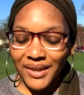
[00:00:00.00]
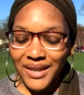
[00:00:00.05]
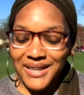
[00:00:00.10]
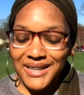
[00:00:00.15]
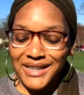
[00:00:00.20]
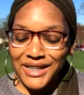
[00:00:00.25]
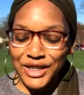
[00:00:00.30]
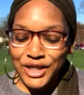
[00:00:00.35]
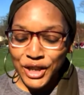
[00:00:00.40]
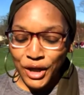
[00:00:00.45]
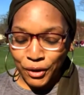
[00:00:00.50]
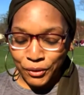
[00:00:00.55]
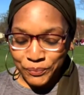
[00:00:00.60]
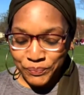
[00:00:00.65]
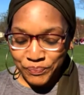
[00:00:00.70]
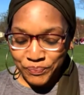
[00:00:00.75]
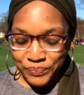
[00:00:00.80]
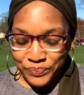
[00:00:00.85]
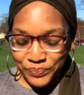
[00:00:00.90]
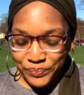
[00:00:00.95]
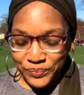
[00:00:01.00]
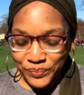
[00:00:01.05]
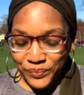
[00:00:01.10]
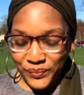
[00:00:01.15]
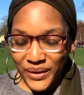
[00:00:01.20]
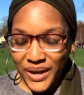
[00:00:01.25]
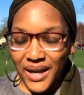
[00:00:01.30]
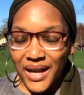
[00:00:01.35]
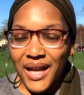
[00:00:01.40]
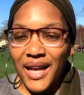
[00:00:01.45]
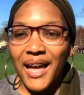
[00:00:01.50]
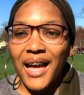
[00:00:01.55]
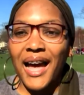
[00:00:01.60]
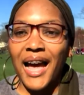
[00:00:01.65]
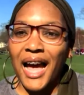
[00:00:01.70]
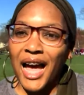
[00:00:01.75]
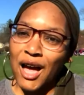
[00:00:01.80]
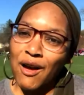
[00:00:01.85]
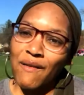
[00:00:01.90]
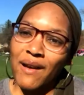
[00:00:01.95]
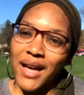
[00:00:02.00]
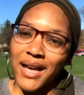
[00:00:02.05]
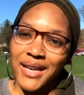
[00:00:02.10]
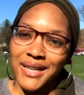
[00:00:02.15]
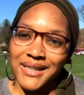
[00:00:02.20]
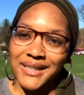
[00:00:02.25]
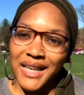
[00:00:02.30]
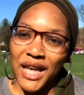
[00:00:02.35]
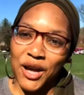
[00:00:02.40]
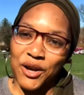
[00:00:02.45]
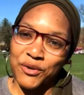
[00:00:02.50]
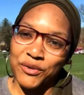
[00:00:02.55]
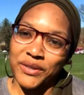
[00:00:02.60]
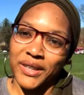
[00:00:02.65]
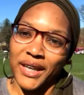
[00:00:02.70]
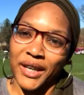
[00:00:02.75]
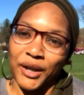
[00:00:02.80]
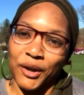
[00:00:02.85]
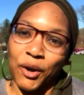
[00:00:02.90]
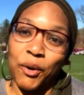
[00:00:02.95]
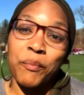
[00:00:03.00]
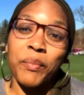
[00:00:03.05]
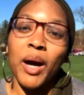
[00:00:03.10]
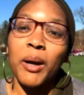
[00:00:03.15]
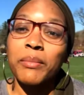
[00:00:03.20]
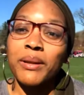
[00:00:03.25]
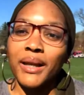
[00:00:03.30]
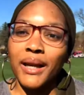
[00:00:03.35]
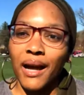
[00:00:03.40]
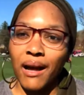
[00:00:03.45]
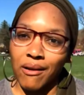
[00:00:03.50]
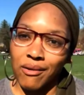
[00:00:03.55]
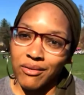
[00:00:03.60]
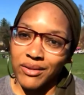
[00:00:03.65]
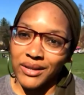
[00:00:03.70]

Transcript: So, how has healthcare or public health